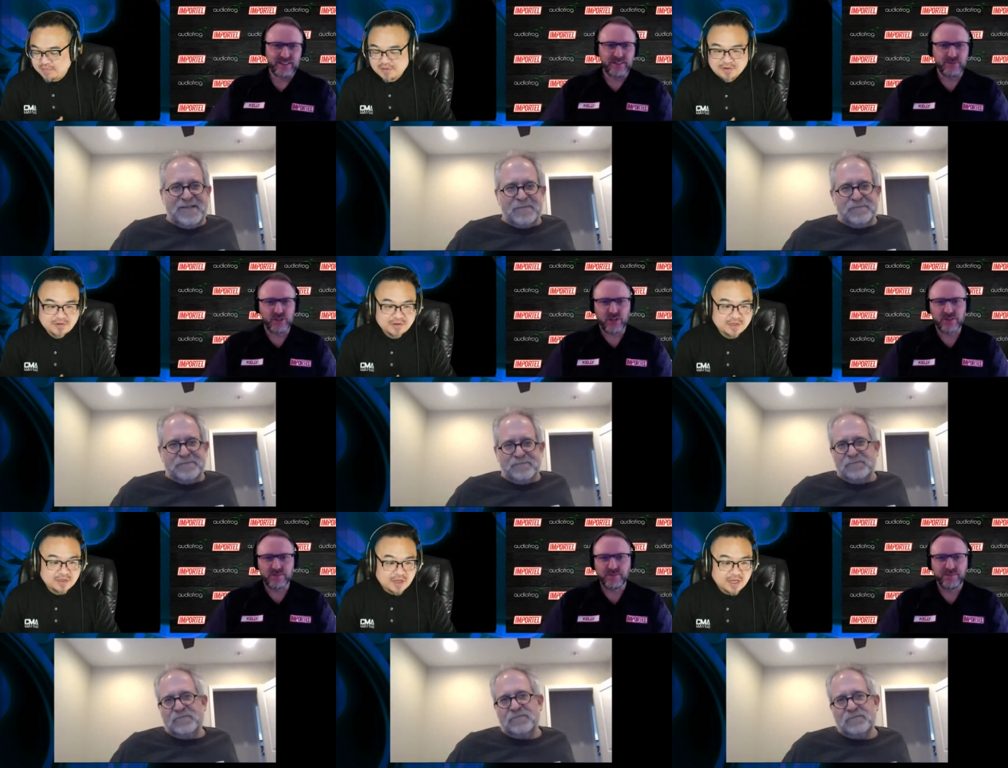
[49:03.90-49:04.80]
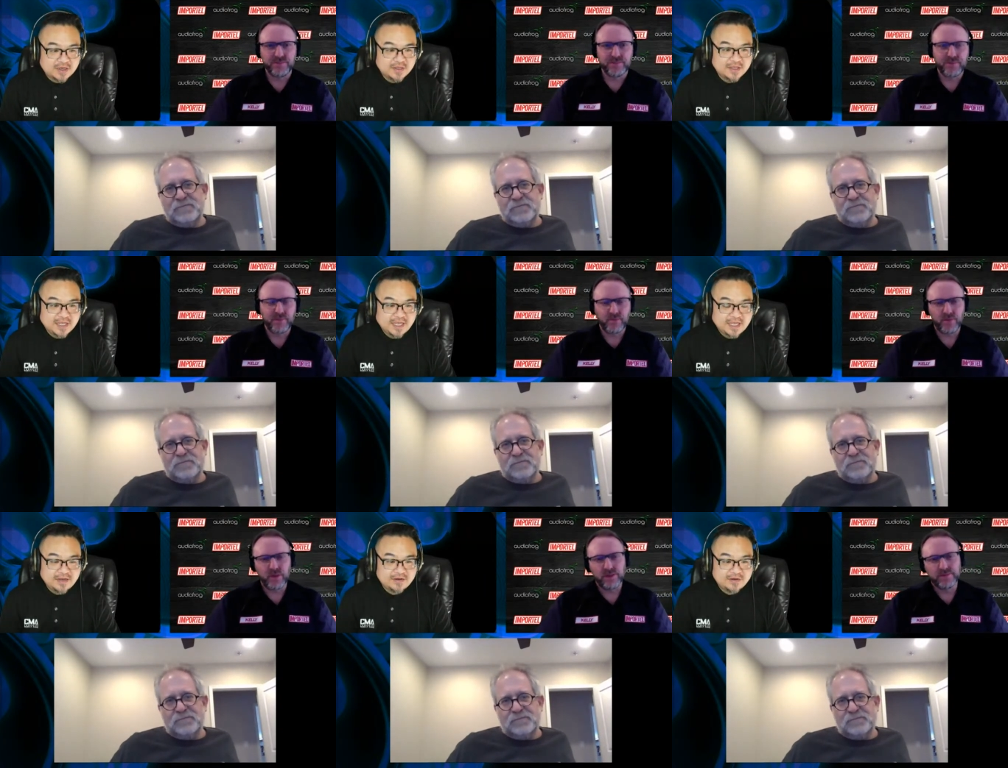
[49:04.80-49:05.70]
Speaker 1: learned a awesome. lot,
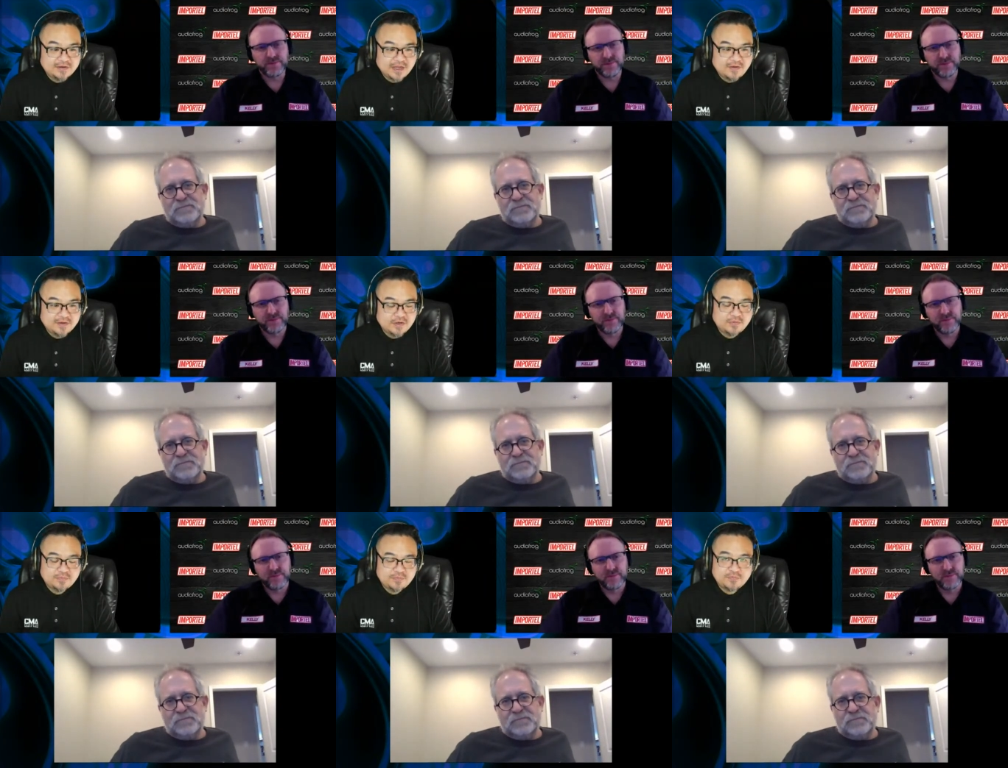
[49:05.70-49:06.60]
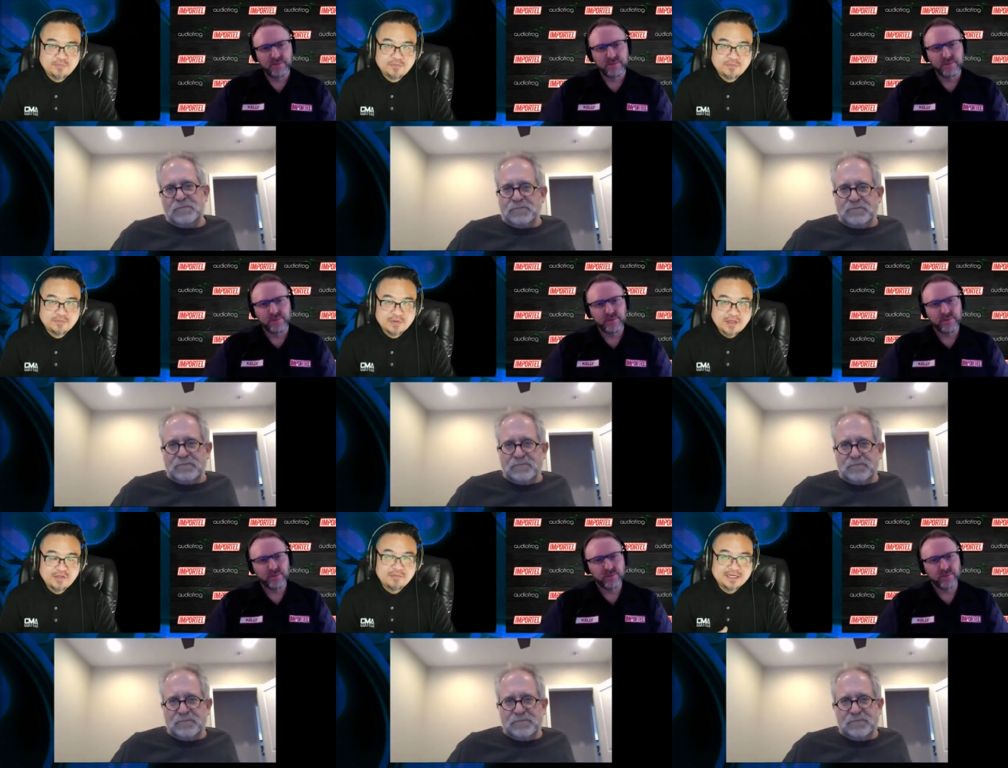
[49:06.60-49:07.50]
and now you know.
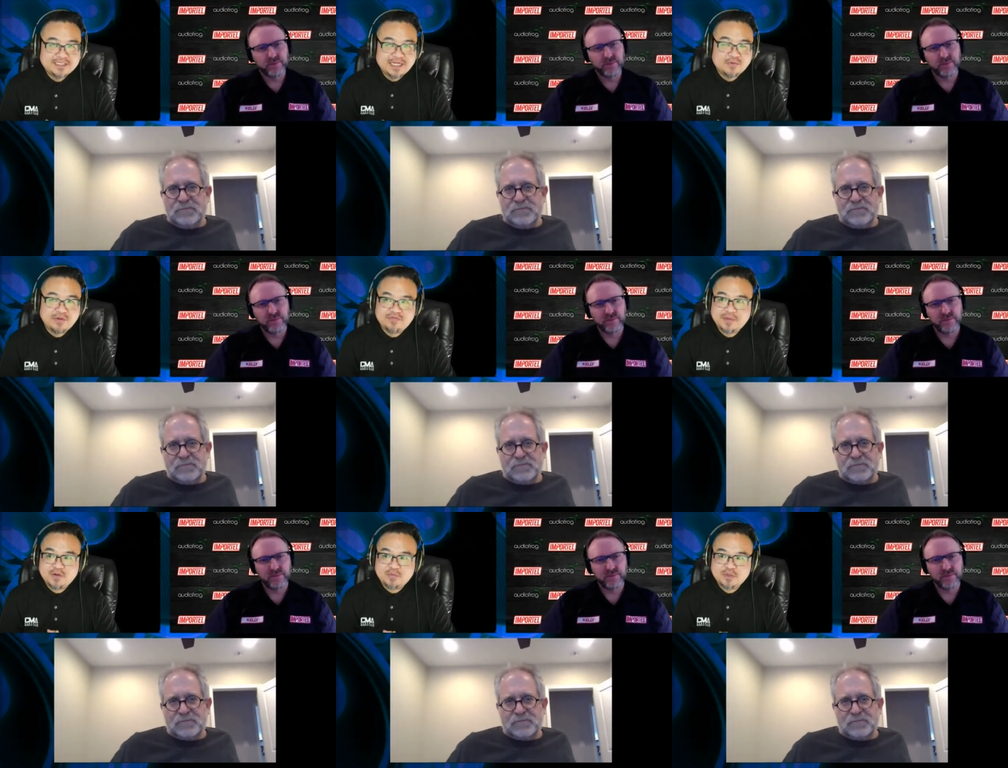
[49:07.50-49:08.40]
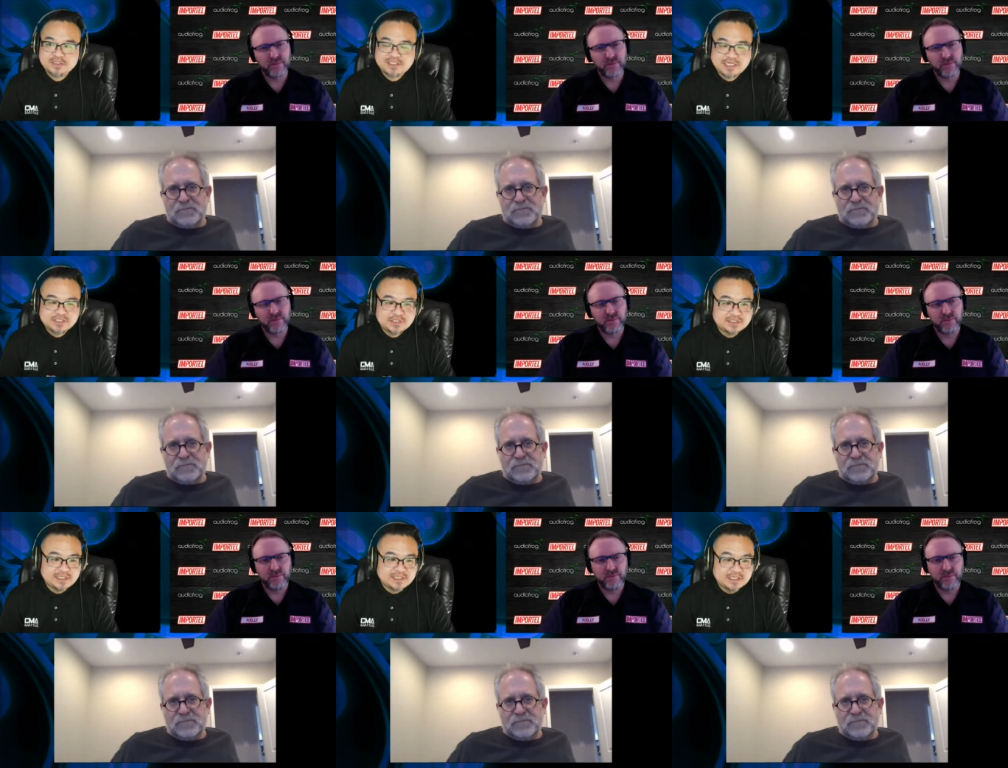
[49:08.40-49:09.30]
I think my takeaway from that whole presentation
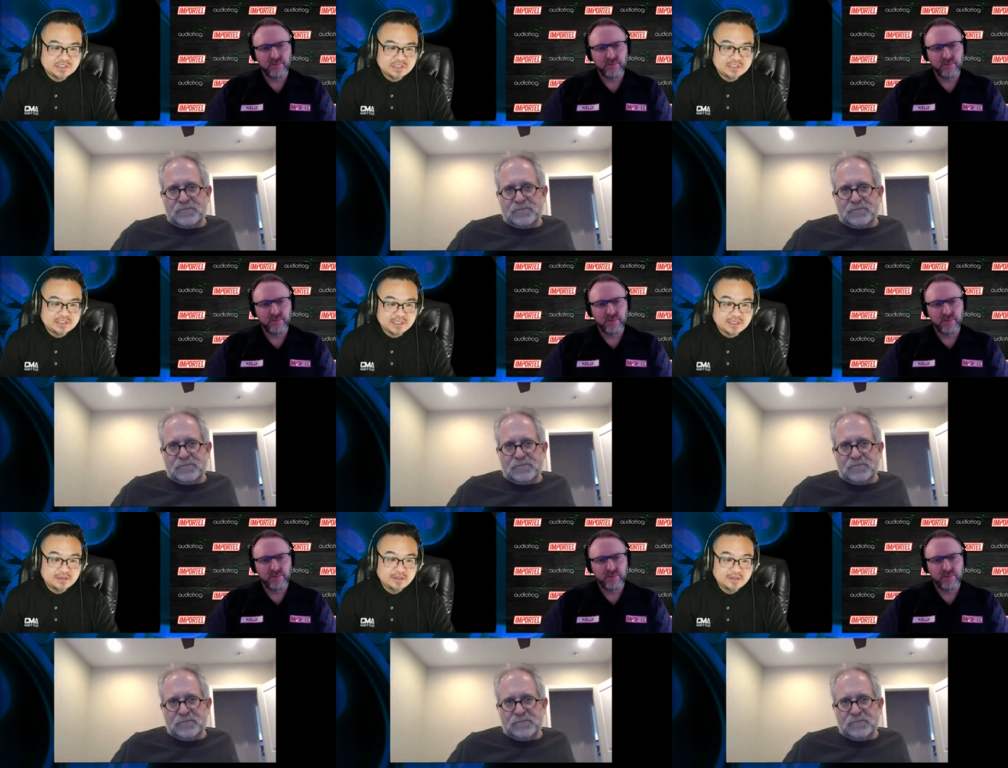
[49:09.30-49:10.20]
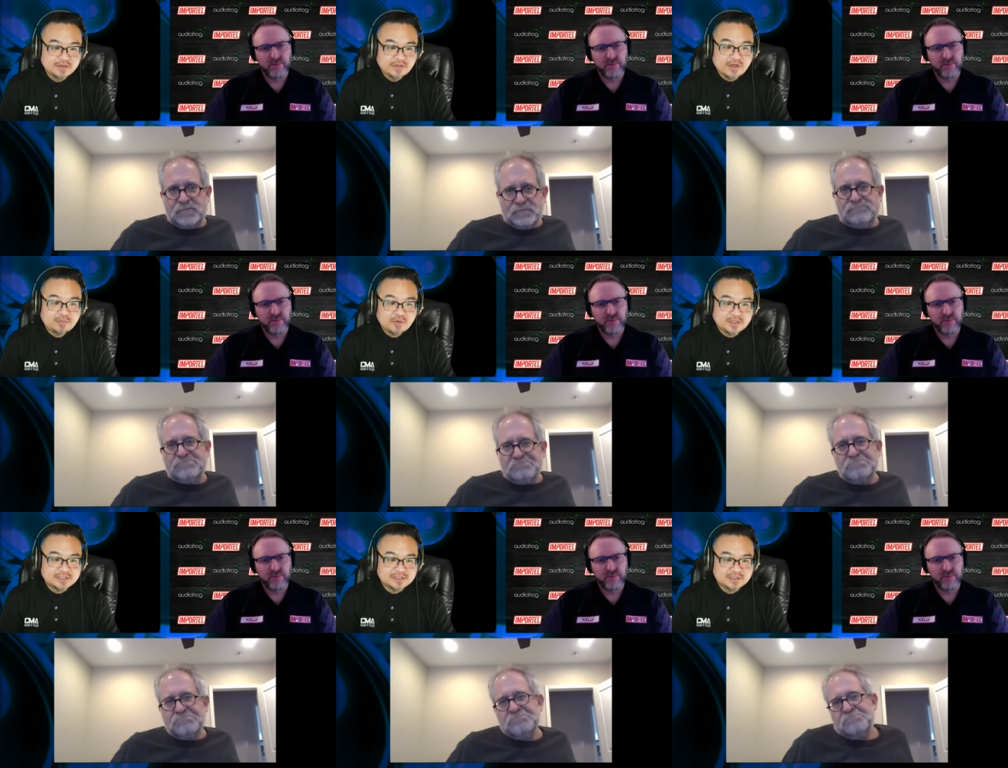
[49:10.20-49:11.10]
is the attention to detail, the thought
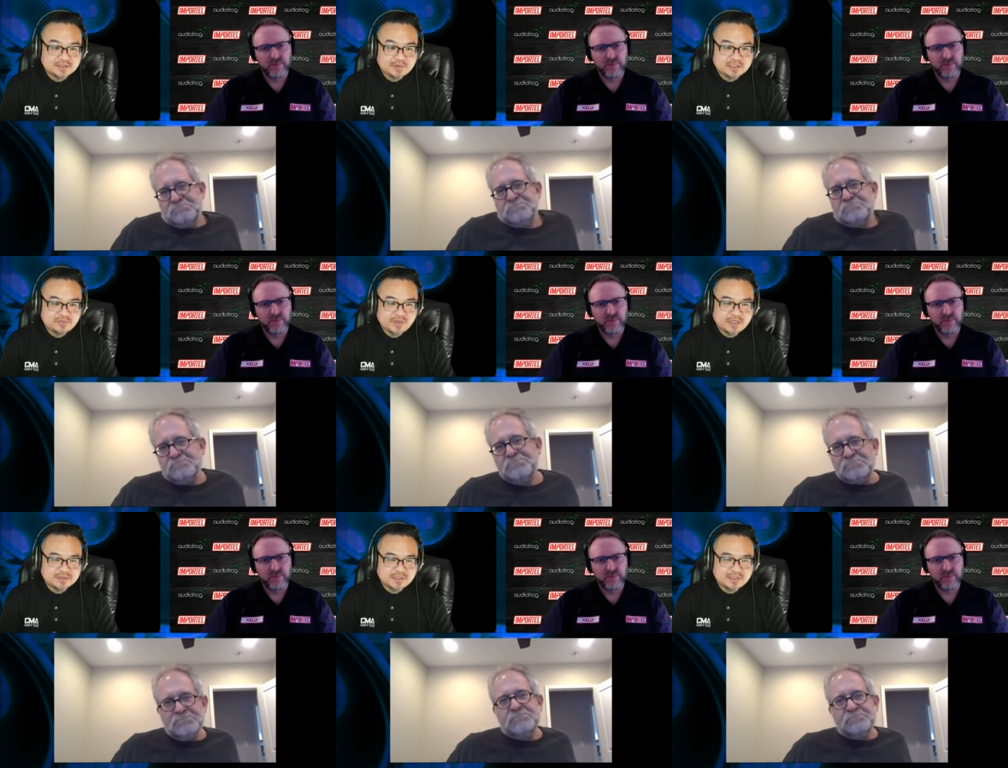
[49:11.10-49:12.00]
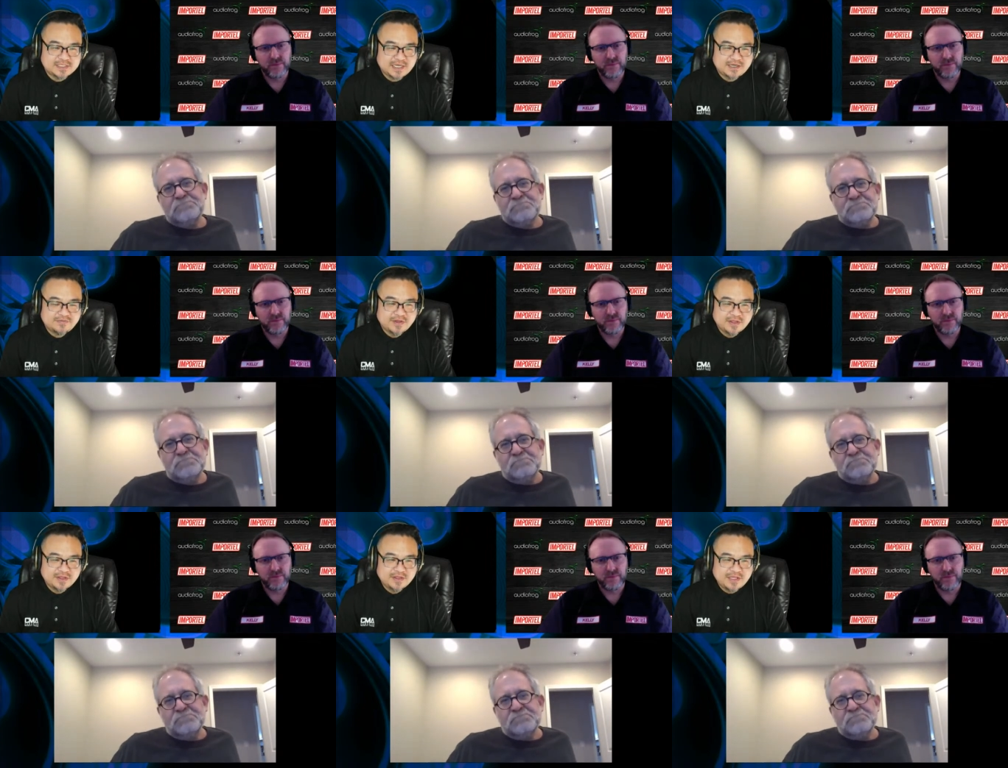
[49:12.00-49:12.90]
process, especially when it comes to the design of
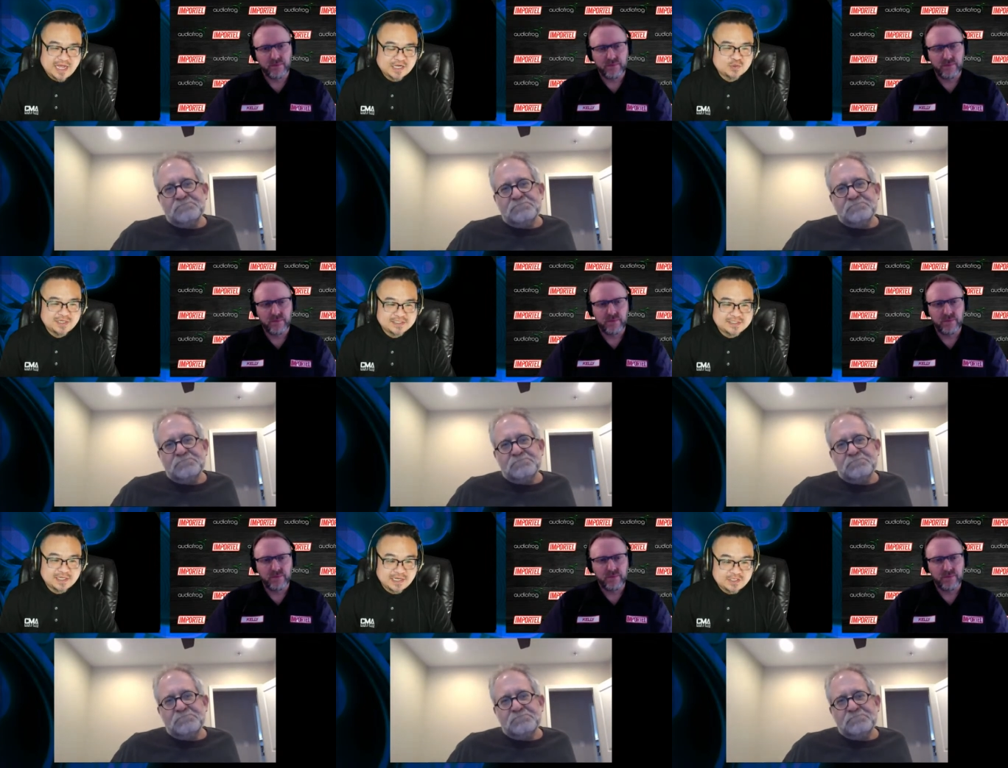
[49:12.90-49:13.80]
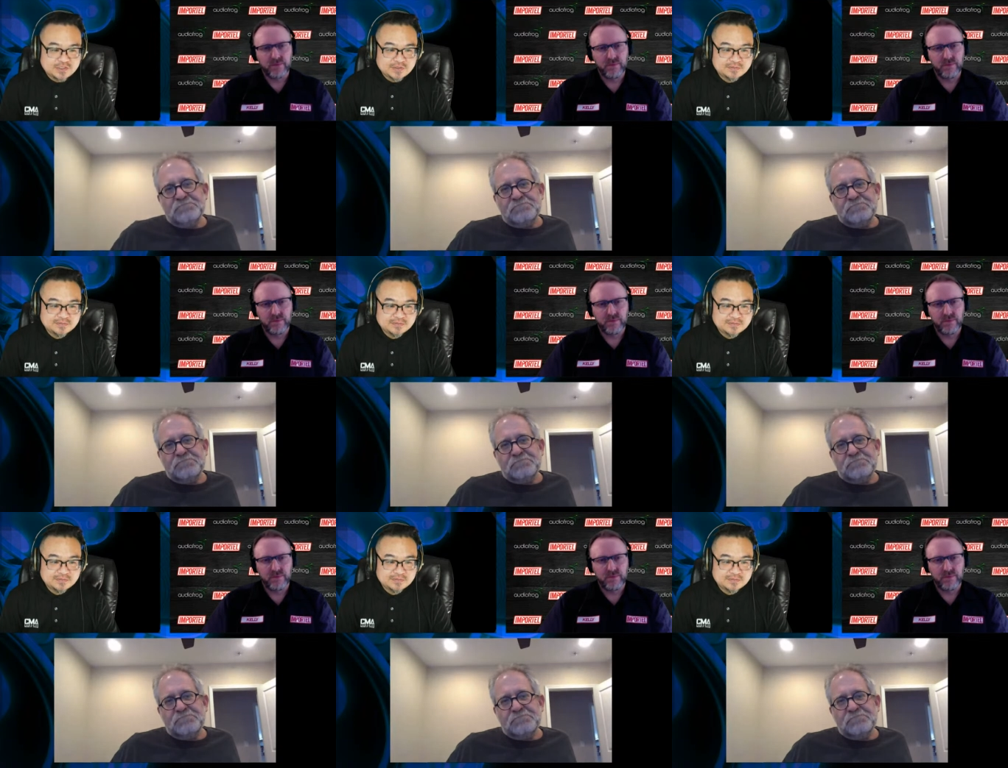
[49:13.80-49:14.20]
the actual installation.